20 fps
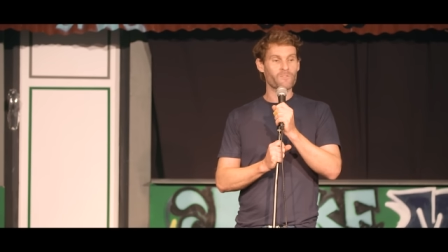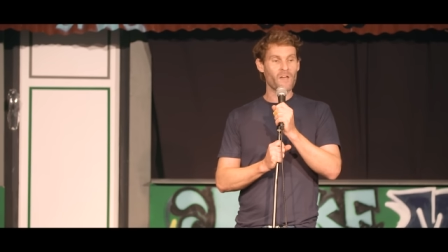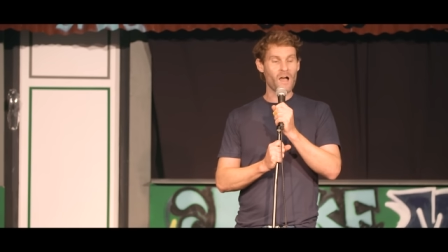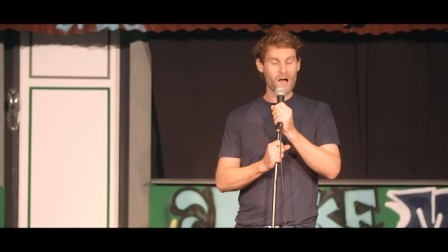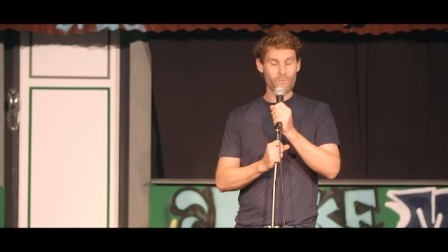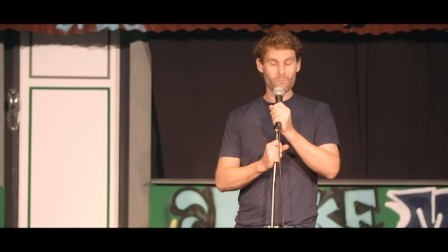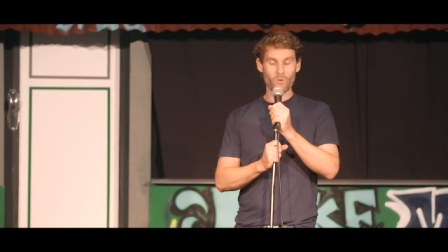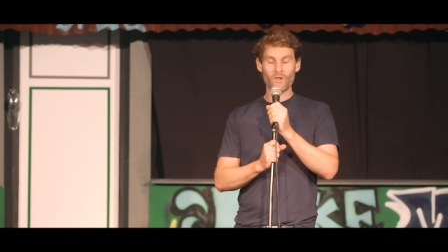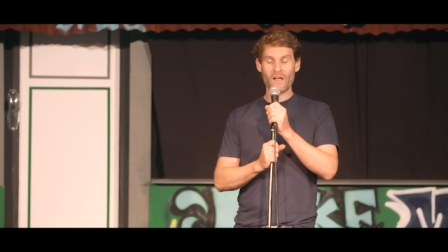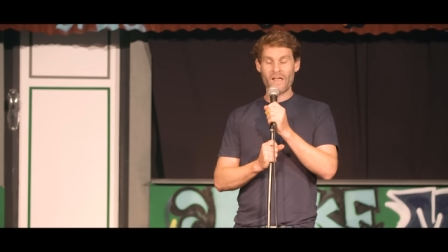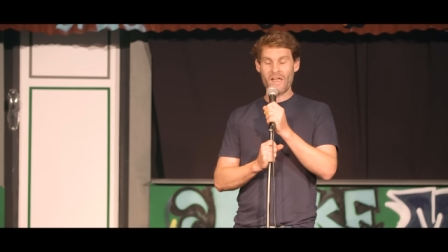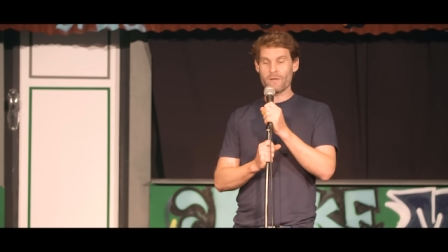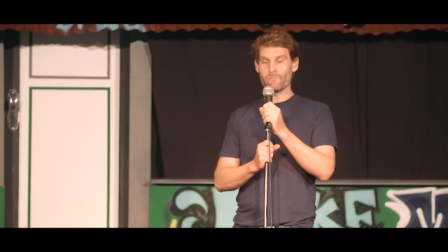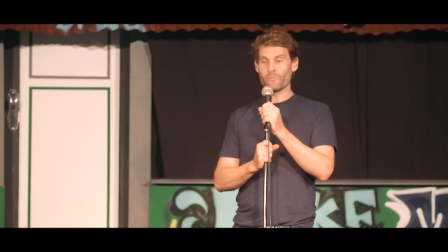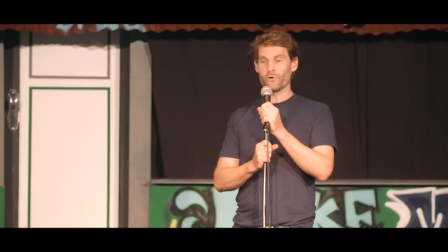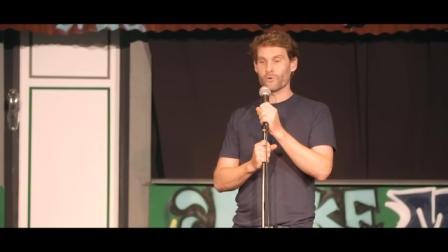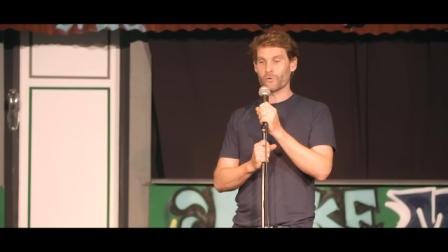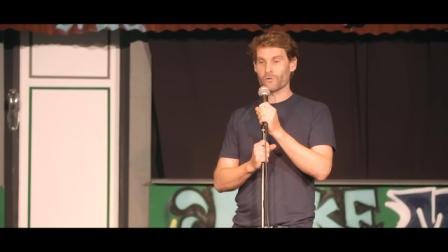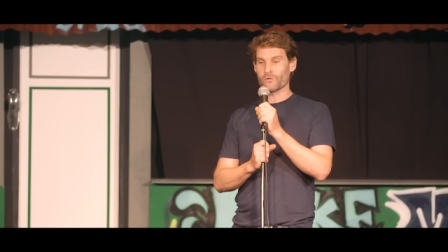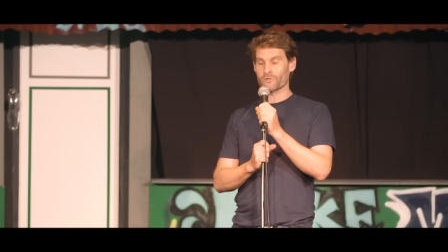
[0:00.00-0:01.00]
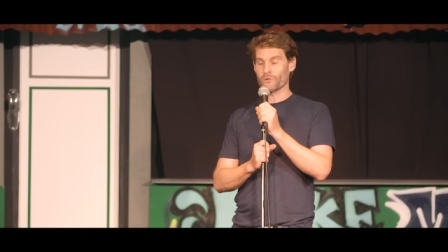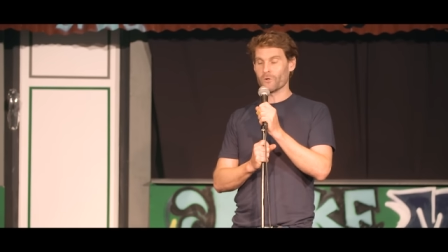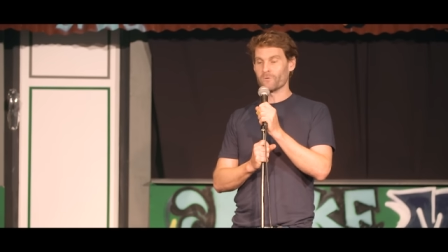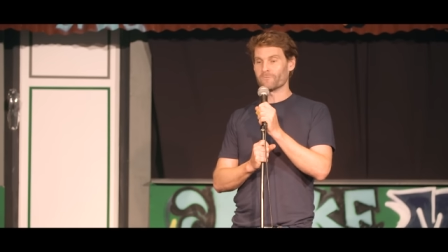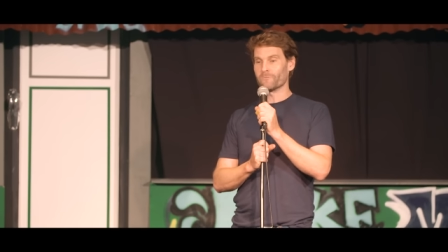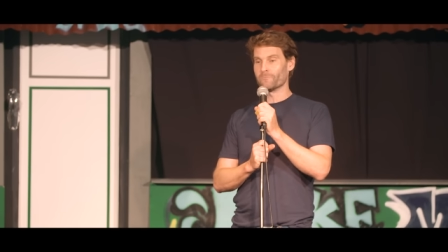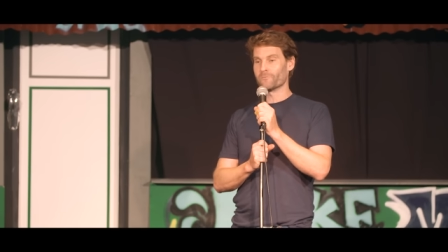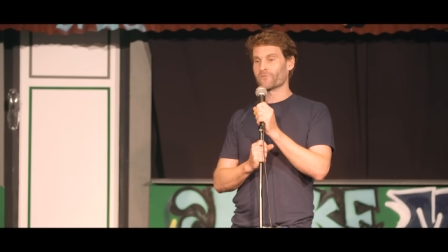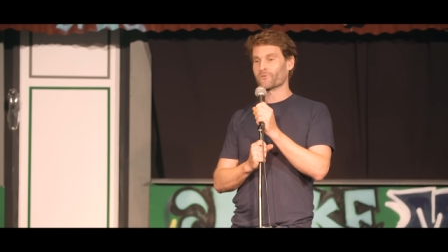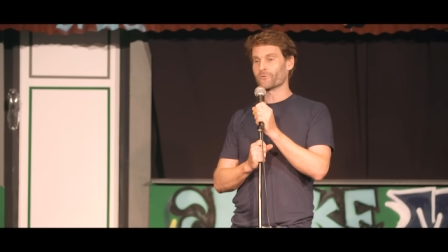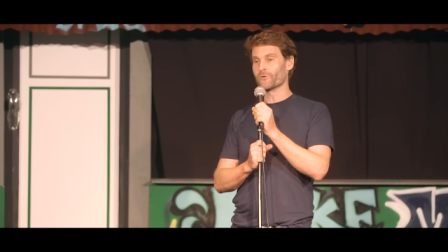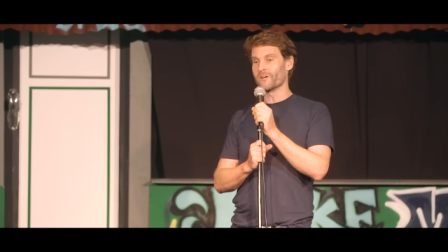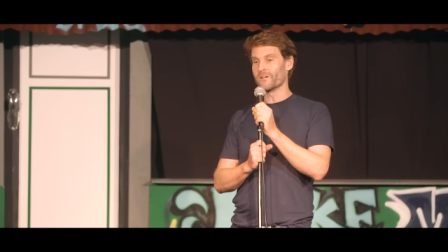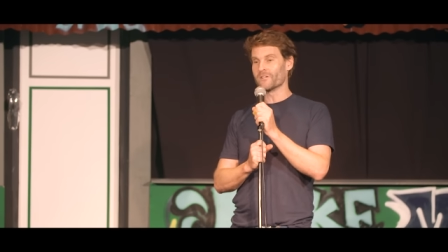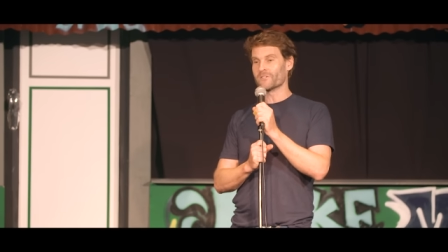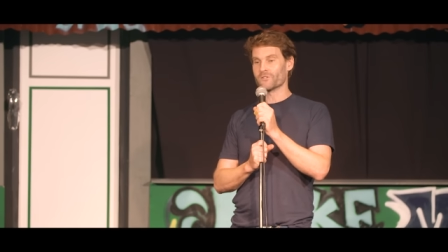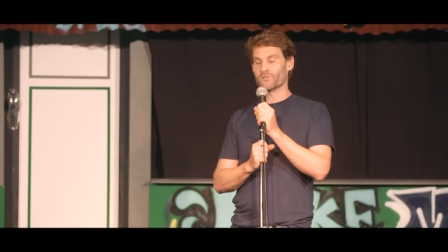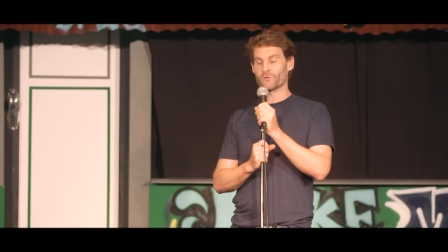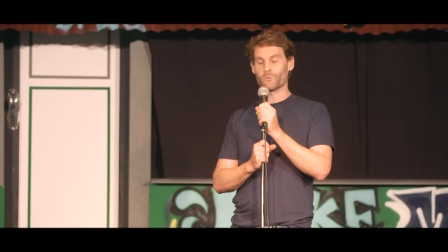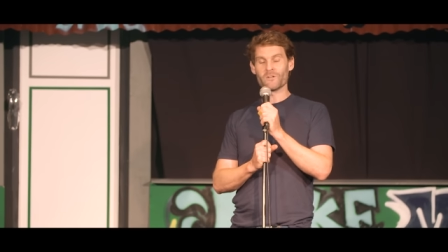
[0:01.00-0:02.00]
the humble hamburger has gone from three
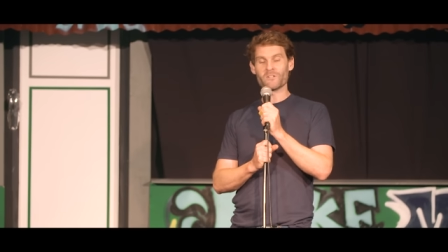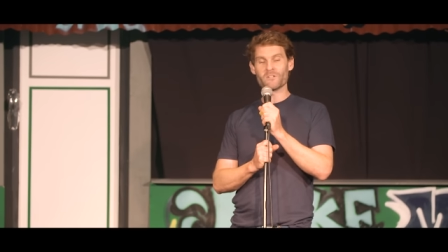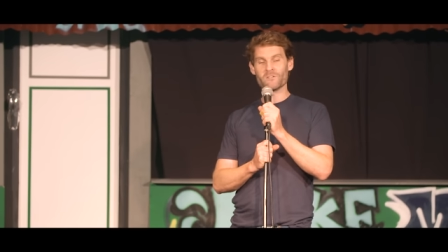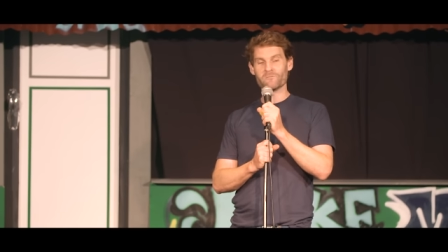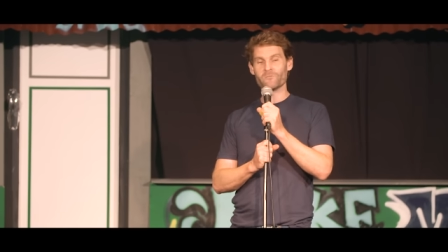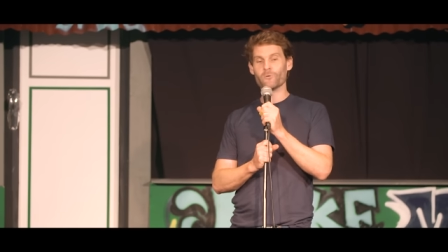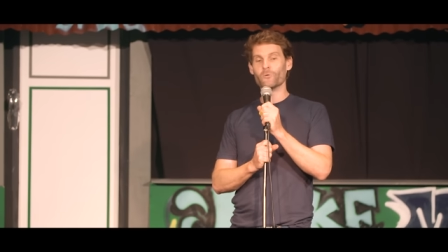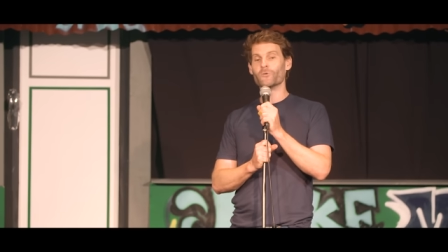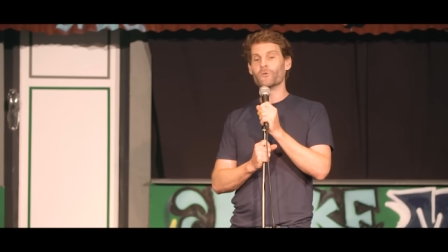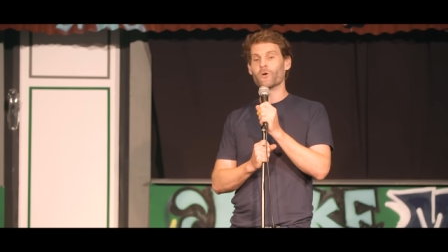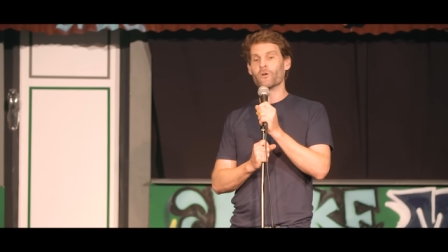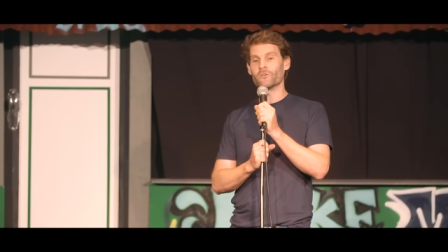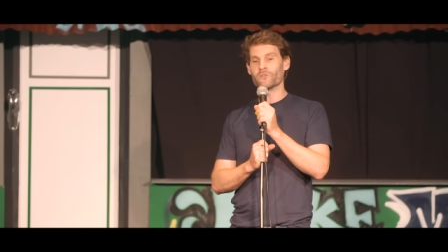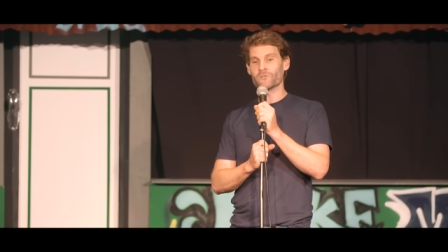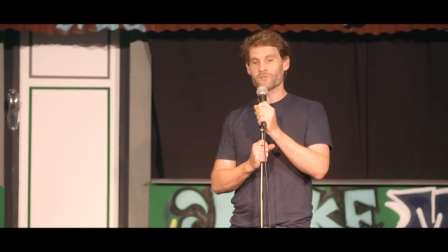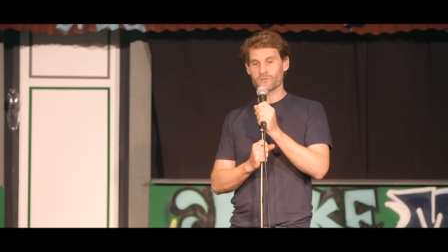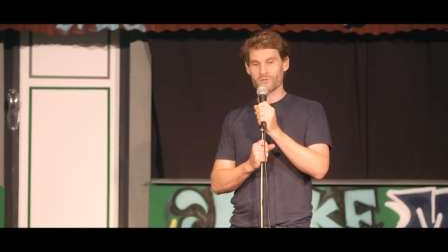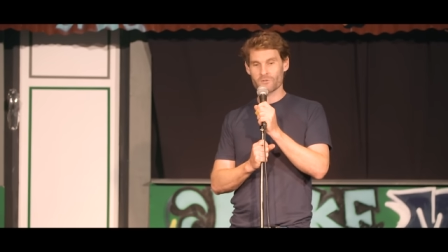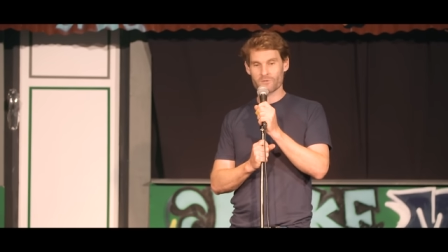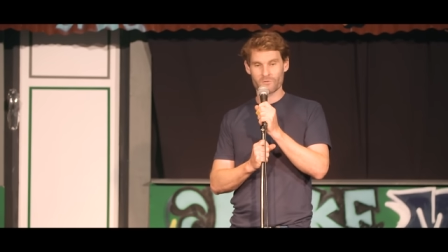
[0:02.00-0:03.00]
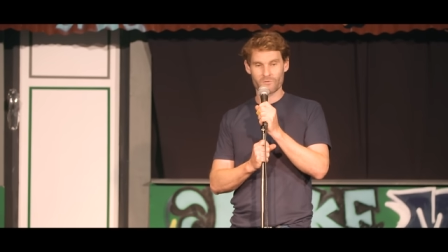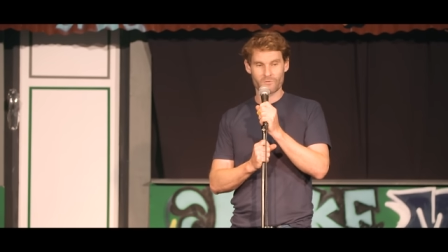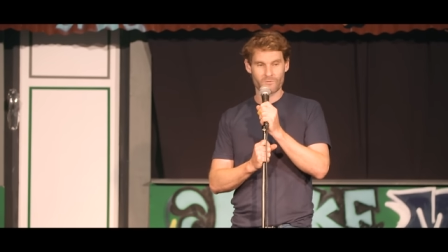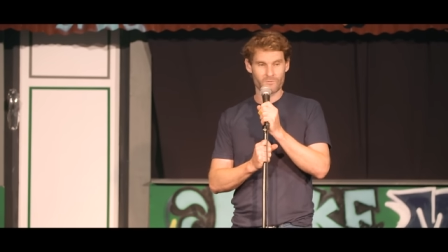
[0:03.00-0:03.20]
dollars to twenty-four dollars.